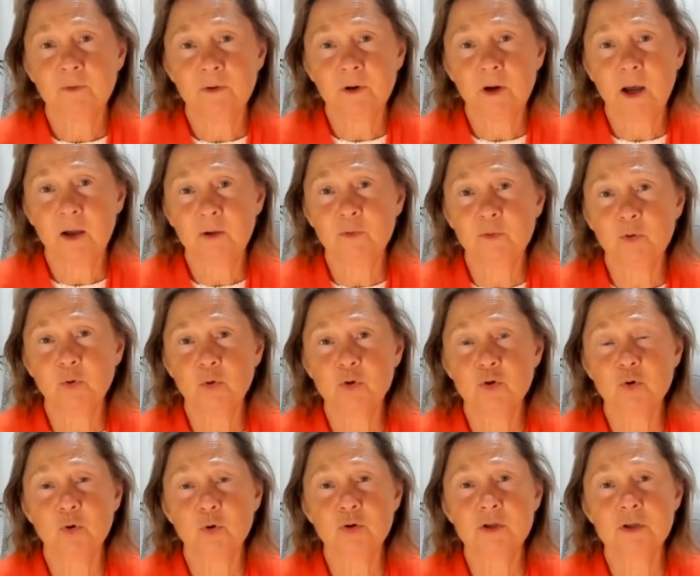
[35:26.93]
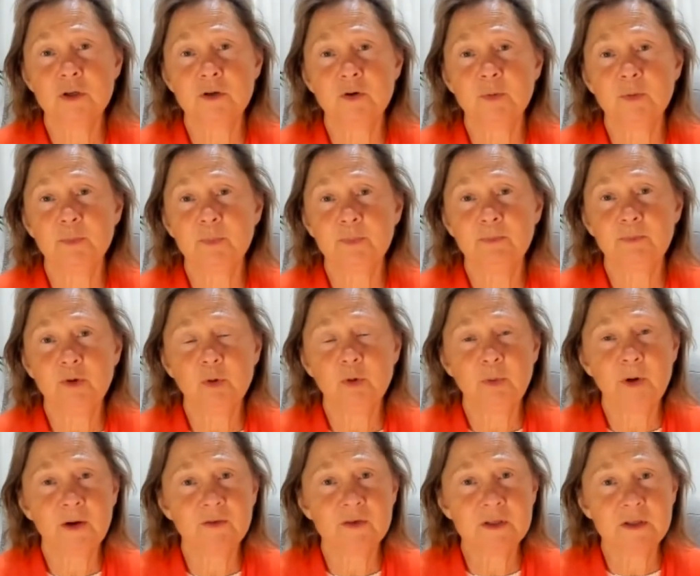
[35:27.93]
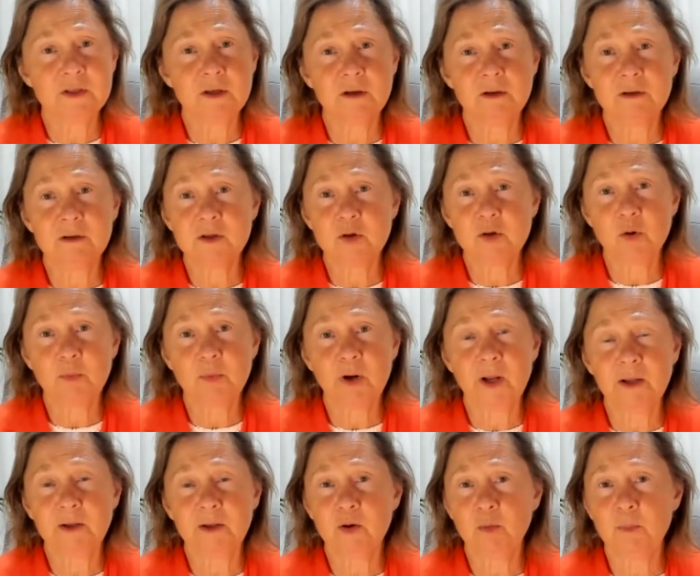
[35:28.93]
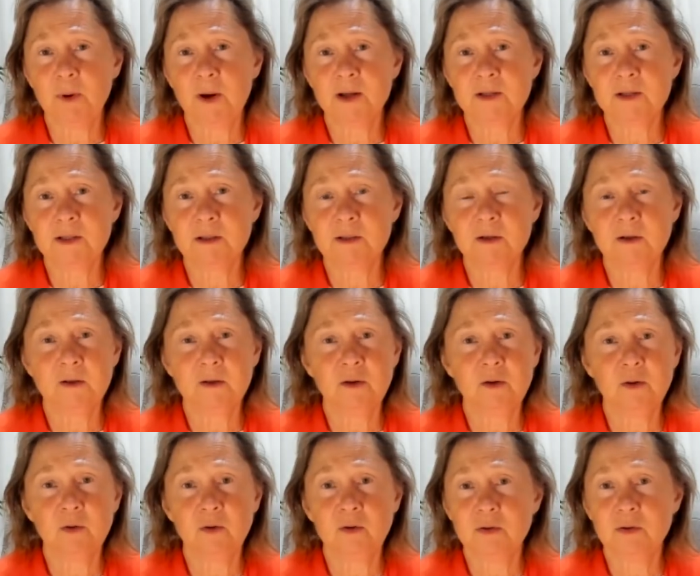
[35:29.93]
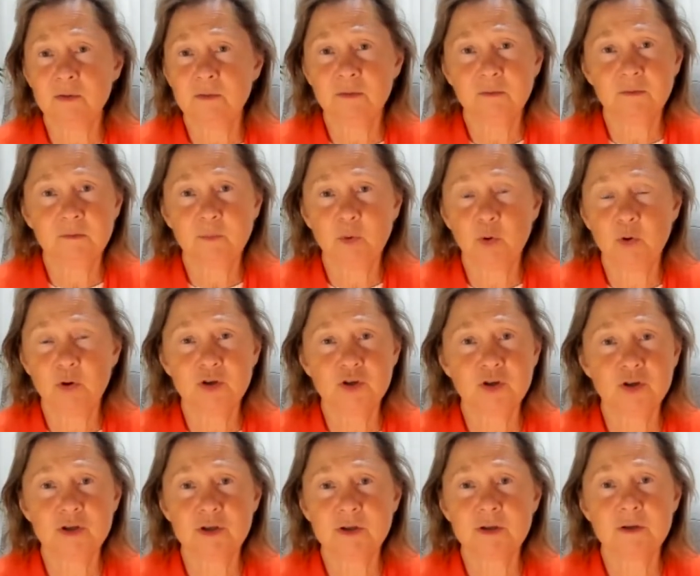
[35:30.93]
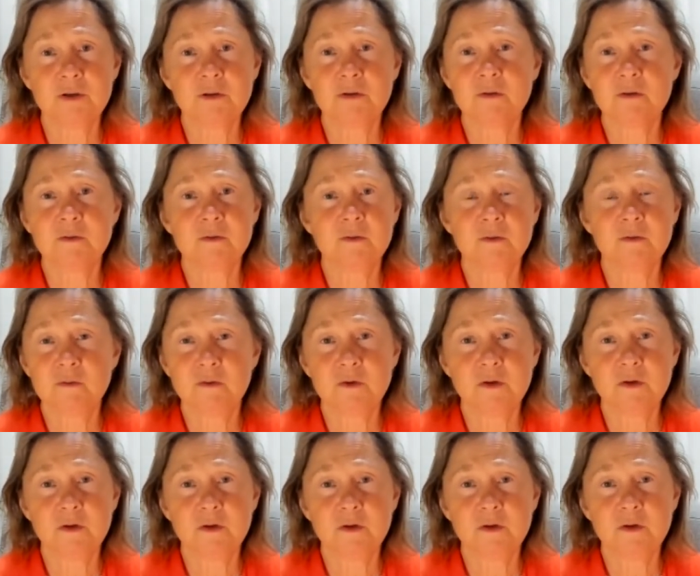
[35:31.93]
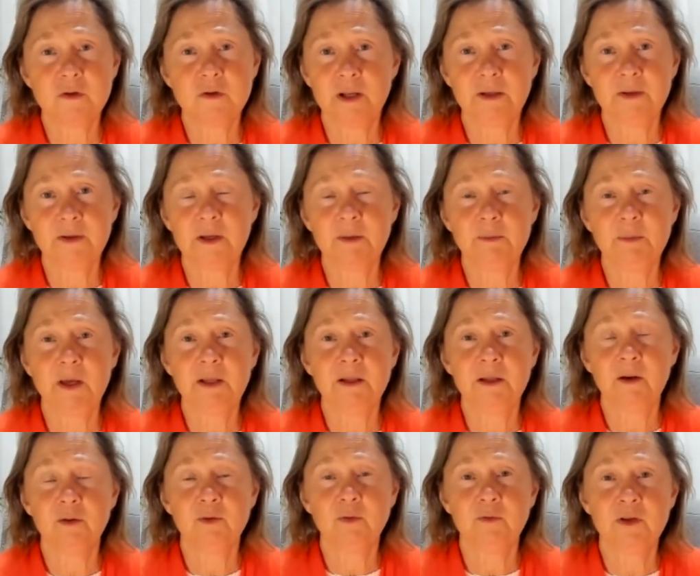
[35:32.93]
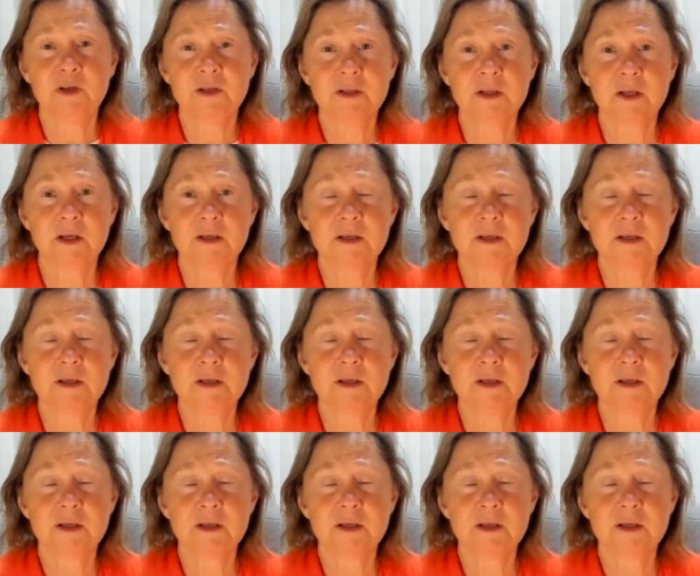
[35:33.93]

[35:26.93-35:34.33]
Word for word: high fructose corn syrup your breakfast cereals your bread your pasta your porridges you know anything made out of these things.